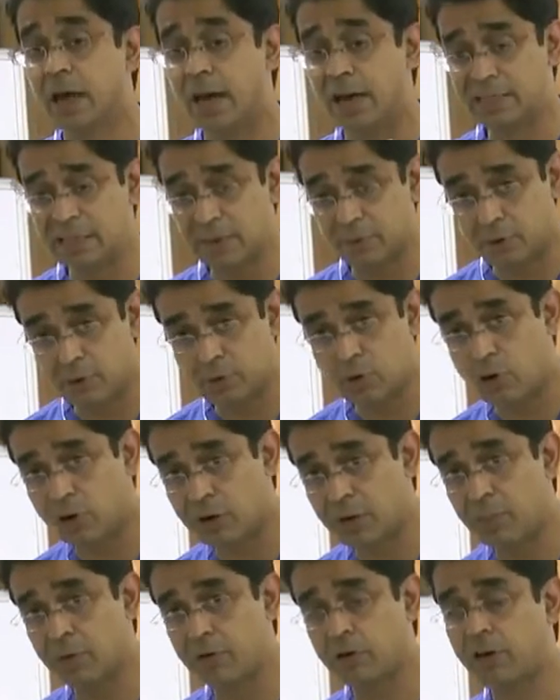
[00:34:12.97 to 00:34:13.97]
As I was
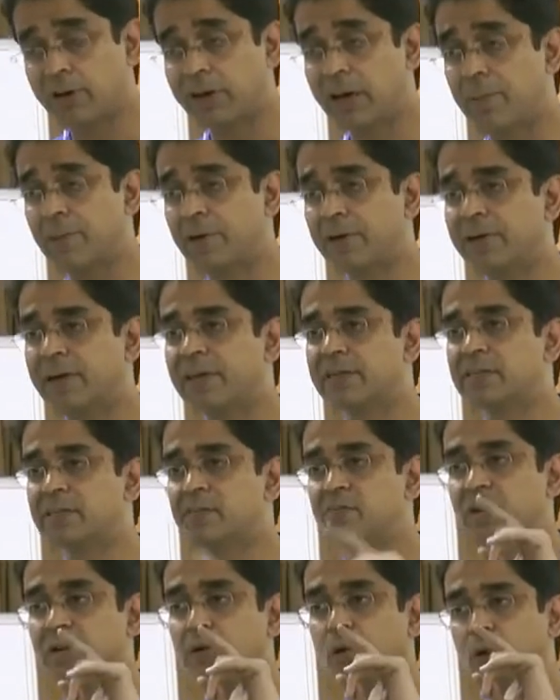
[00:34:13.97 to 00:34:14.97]
talking about contaminated
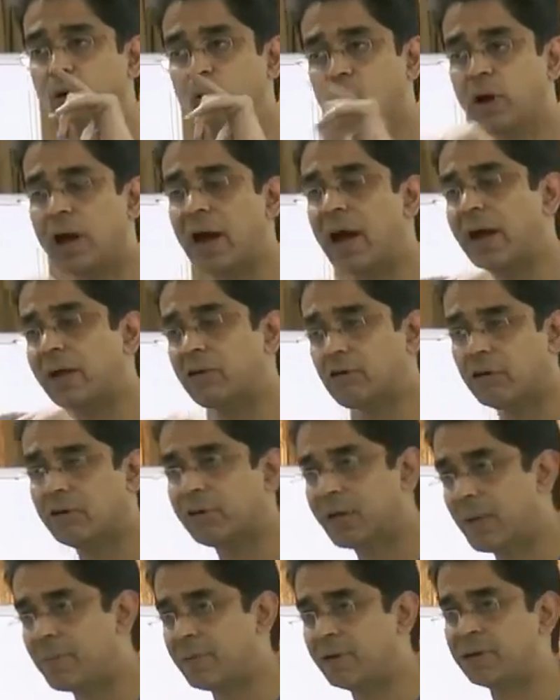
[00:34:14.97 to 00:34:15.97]
cases, when you look at
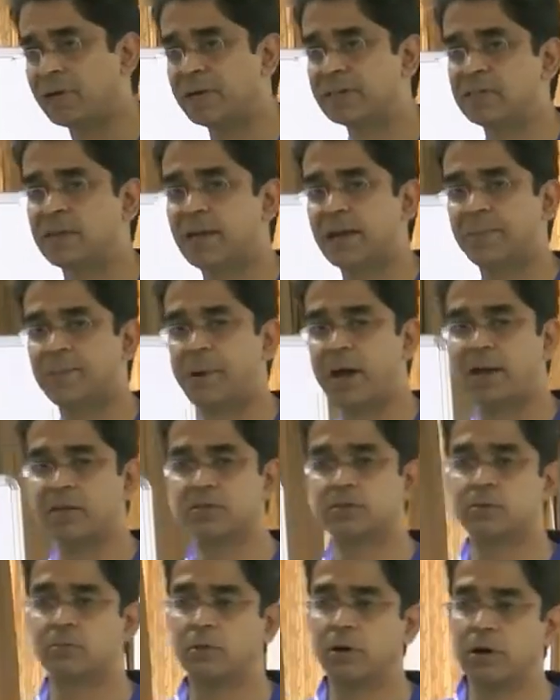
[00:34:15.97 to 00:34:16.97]
contaminated cases like
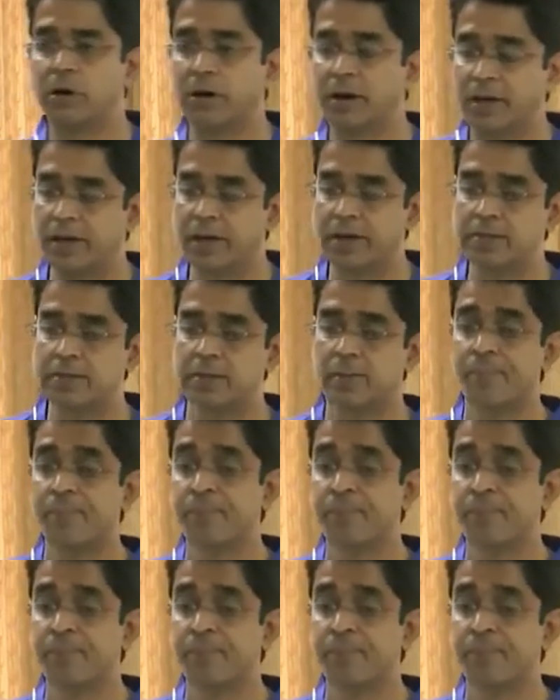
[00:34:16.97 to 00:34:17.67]
parastomal hernias,